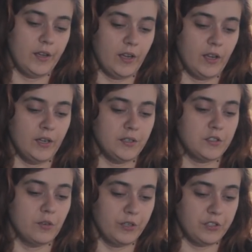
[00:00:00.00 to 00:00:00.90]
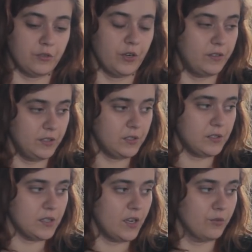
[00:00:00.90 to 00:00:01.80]
And so we need to create
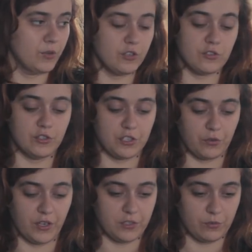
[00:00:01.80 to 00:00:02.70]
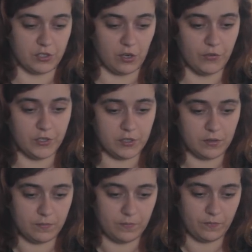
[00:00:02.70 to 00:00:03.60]
this. And we also need to create the resolvers.
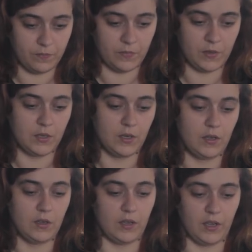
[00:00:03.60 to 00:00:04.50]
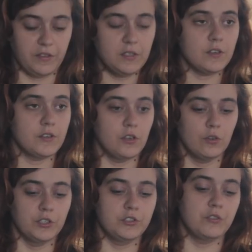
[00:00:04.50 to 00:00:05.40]
And these are the
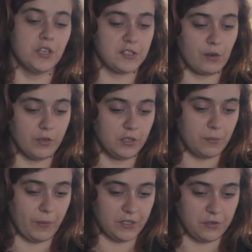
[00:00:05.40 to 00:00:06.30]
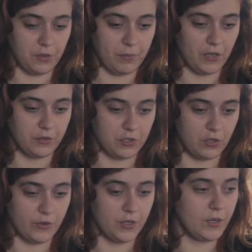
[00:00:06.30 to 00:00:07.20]
only 2 things that we need to pass to the Apollo
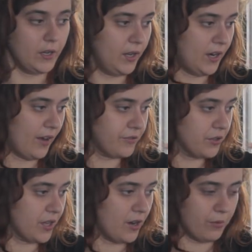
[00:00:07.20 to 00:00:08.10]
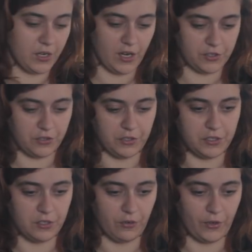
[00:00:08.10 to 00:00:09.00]
server. And after that, we can actually
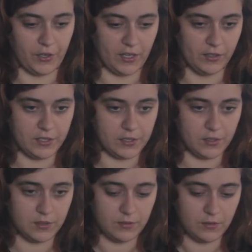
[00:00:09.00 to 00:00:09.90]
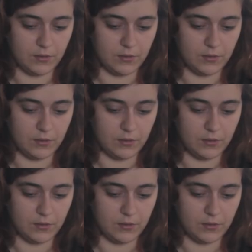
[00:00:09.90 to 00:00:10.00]
server.listen.